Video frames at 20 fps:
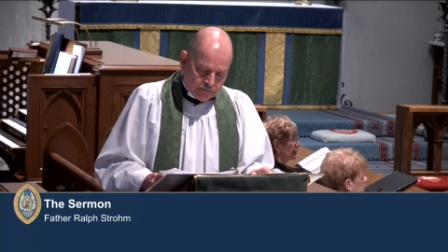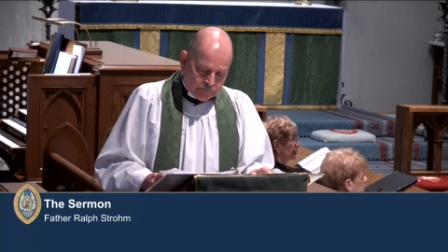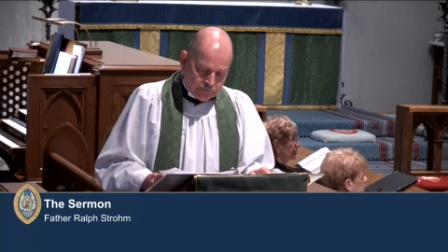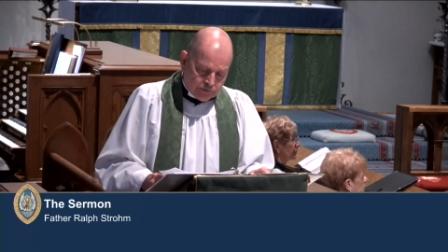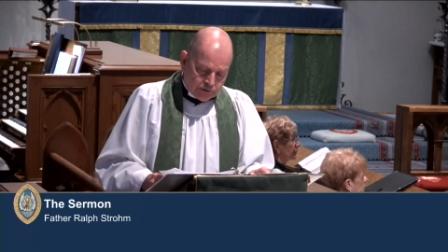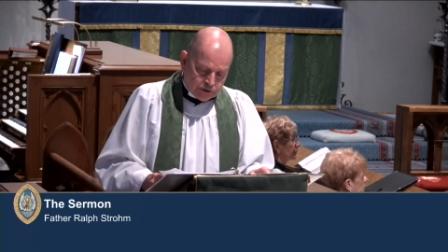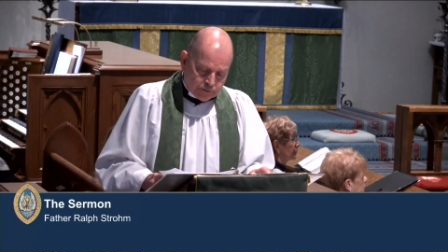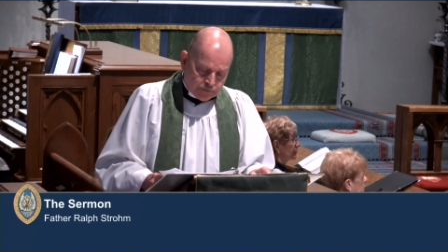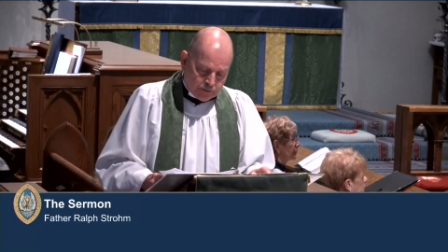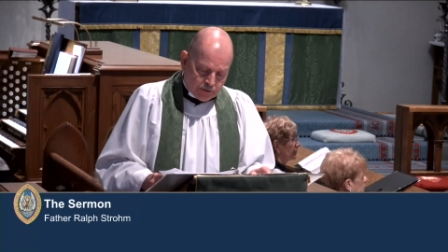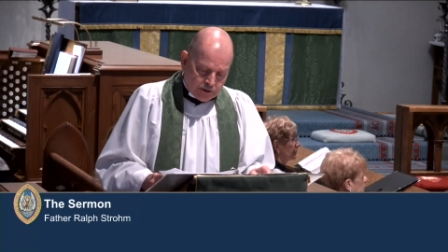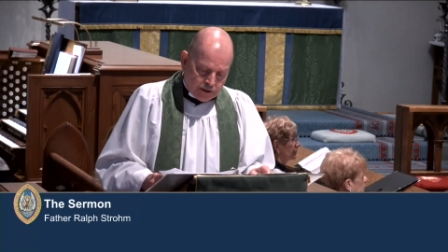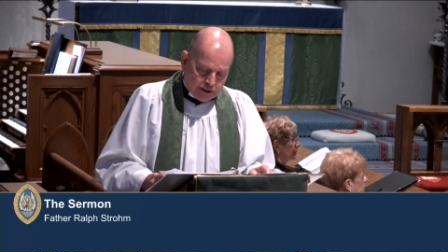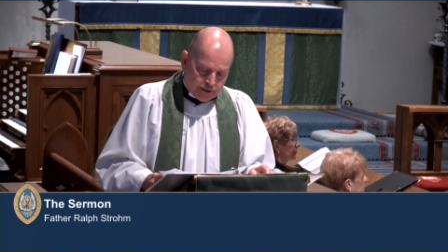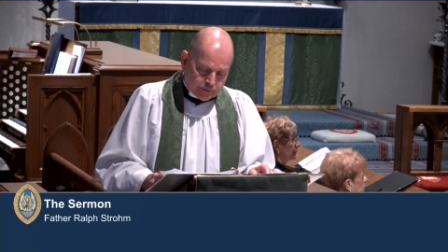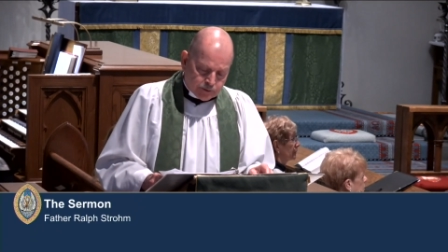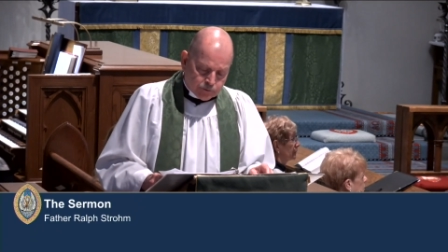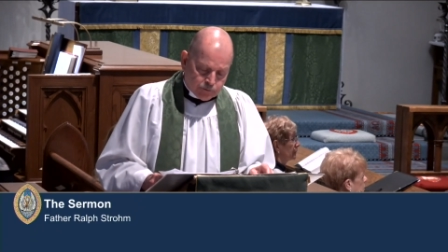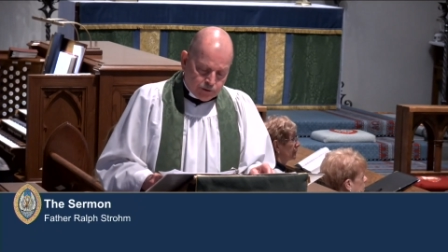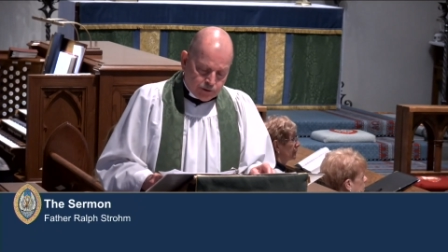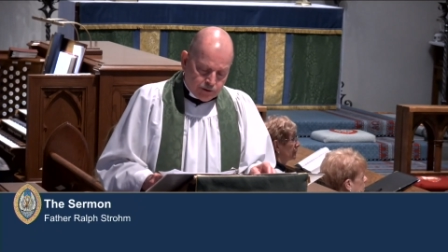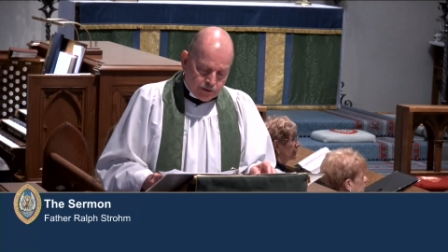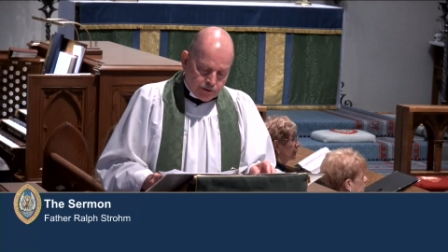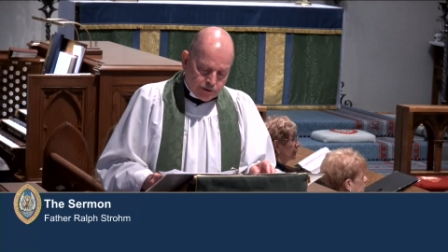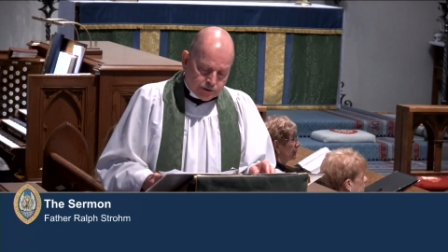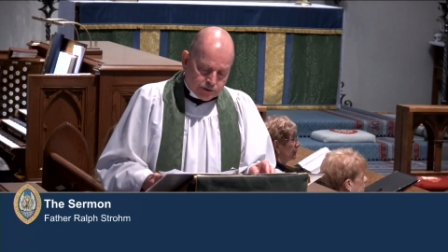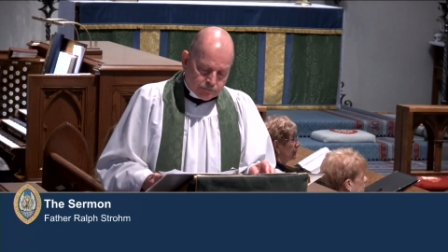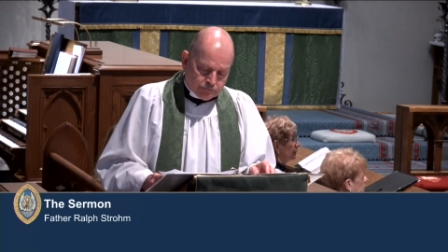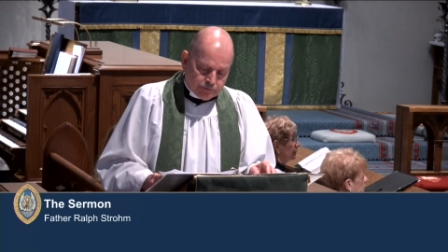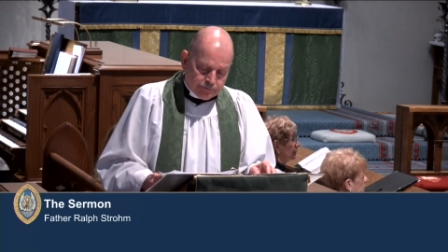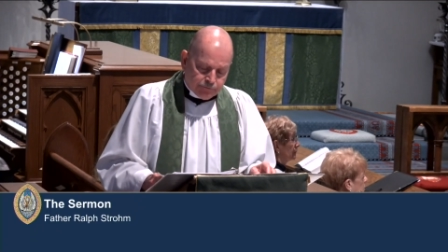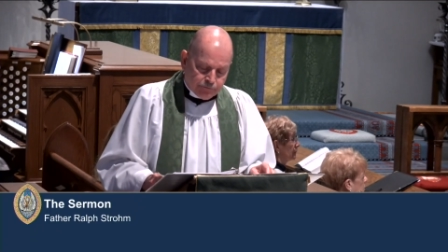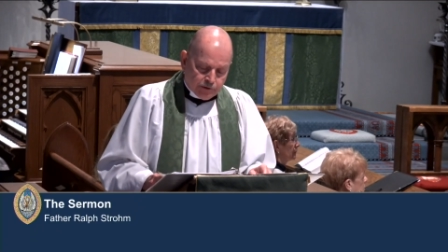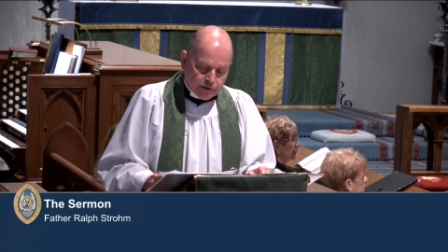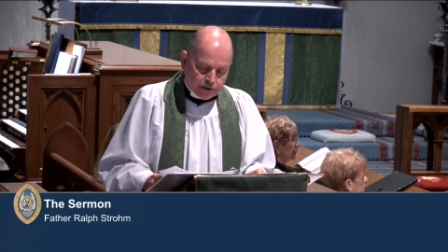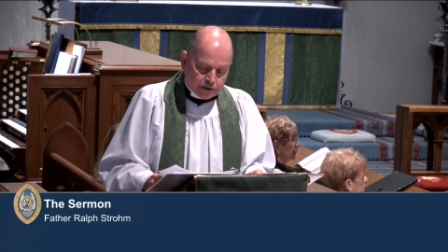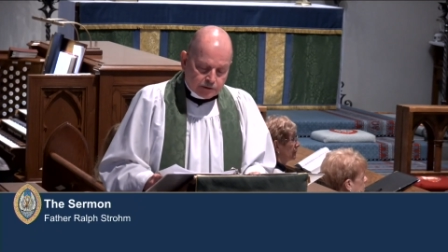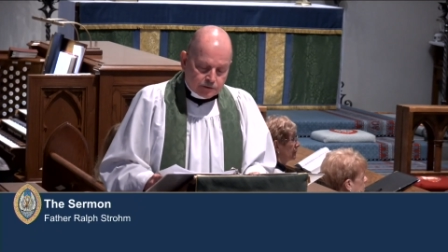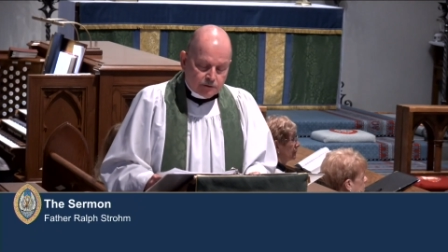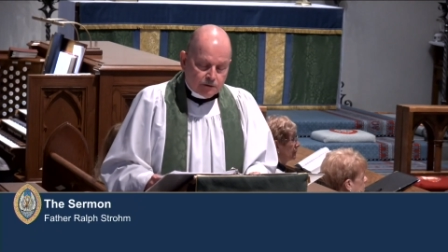First, perhaps we need to
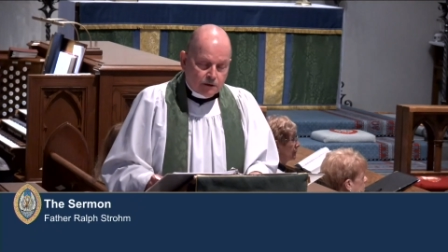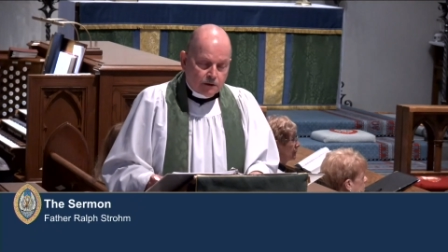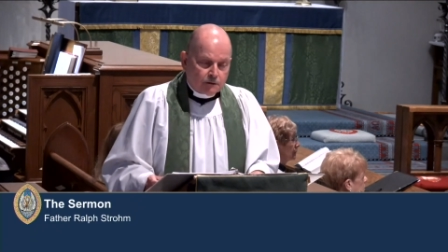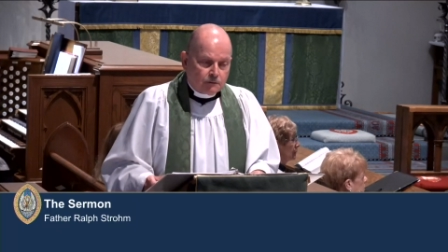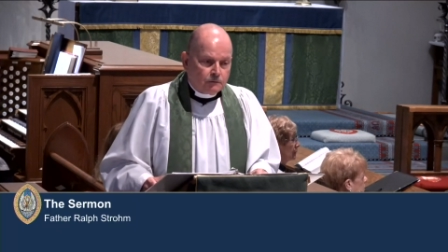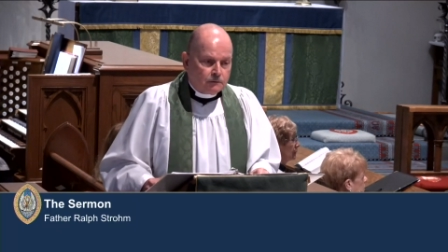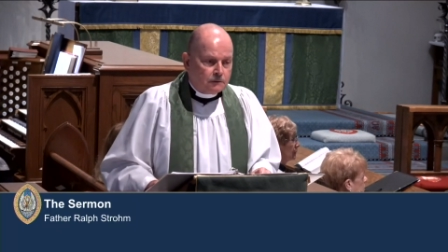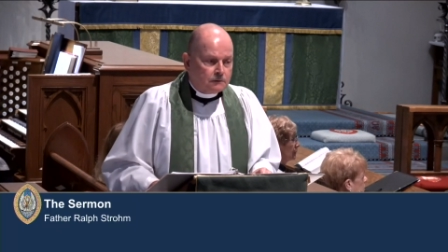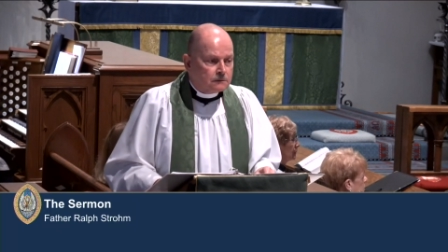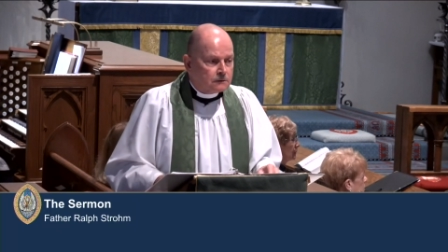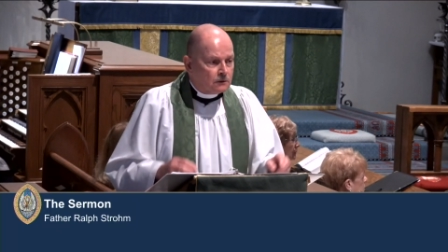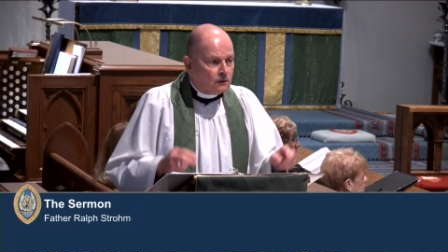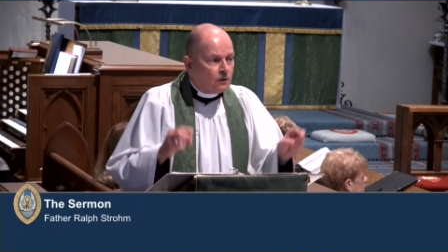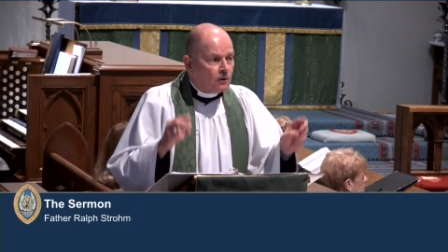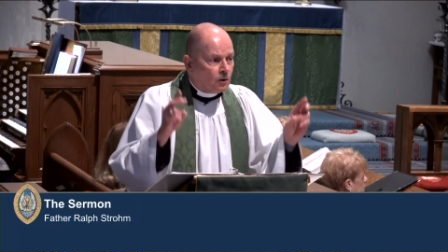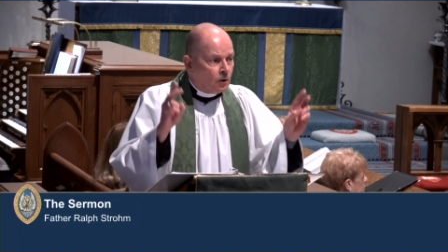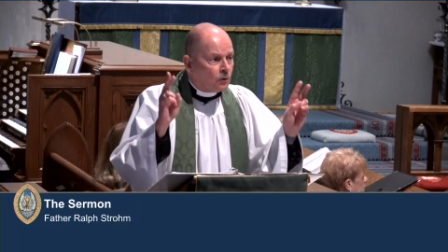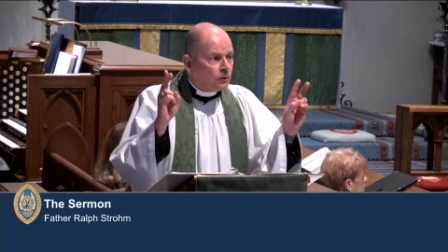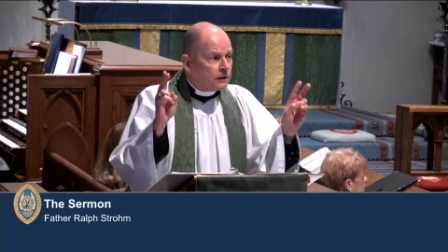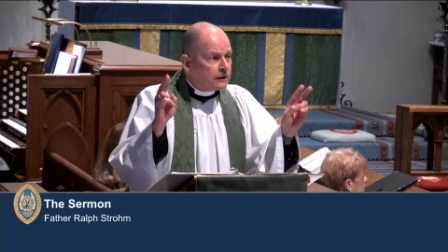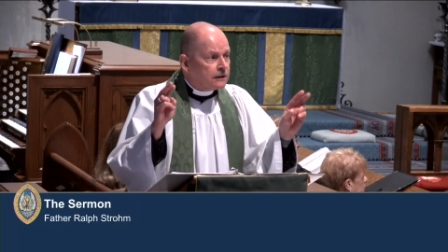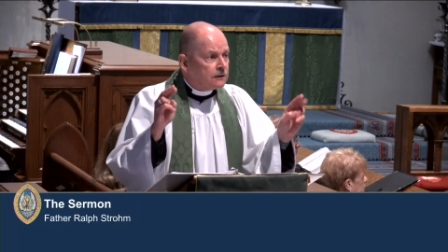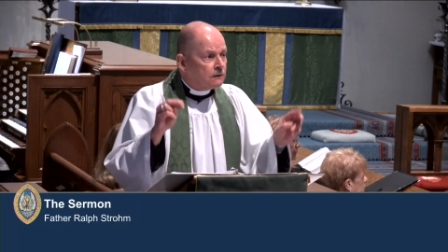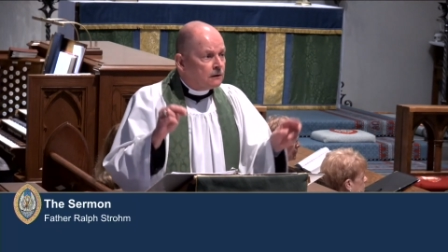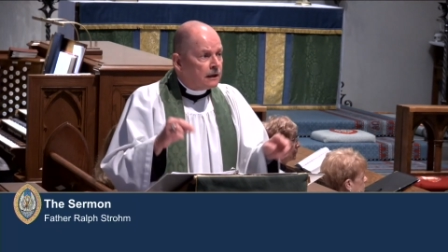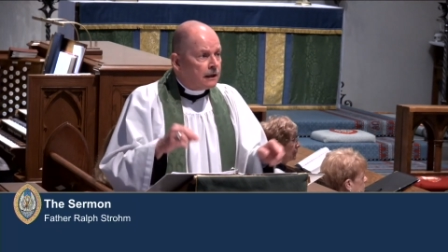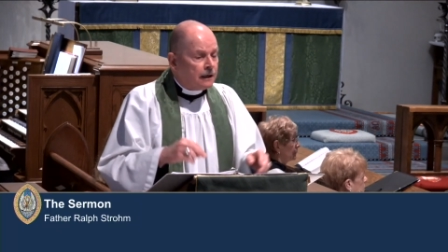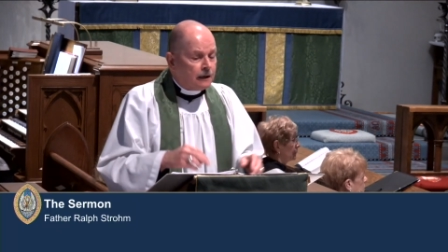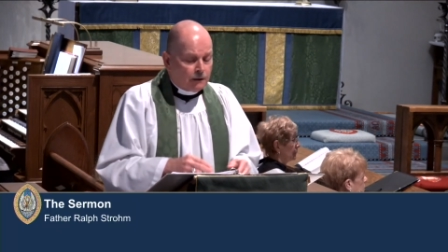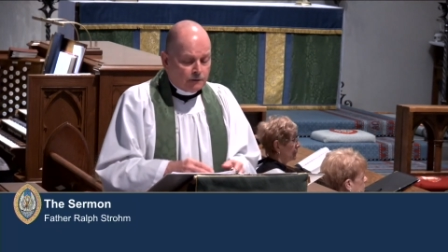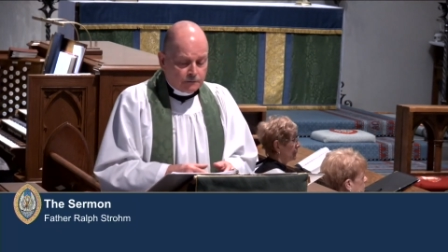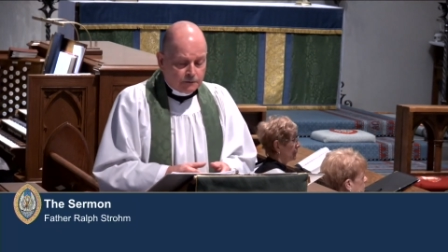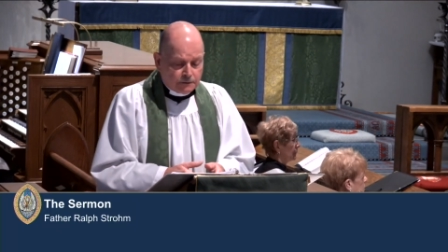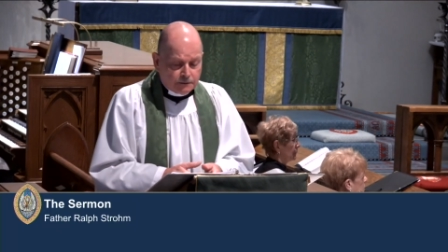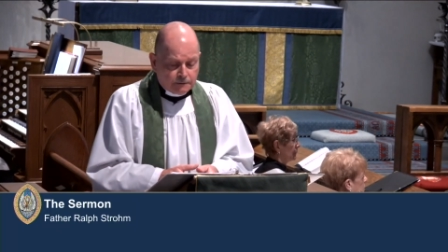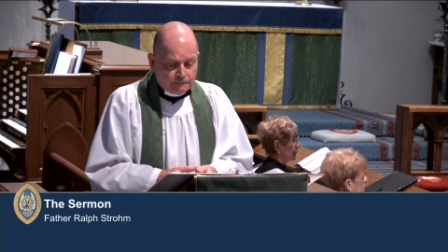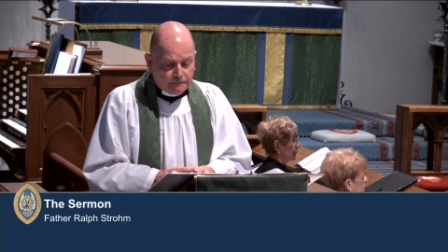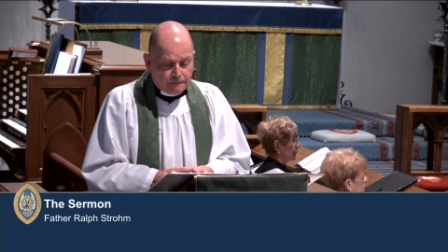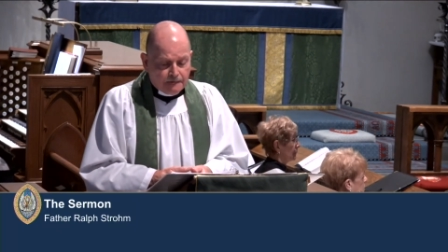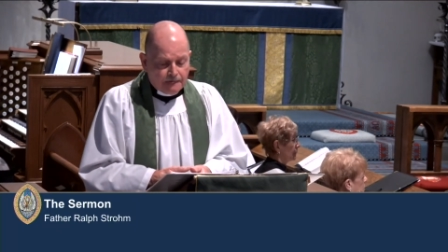reflect on holy ground.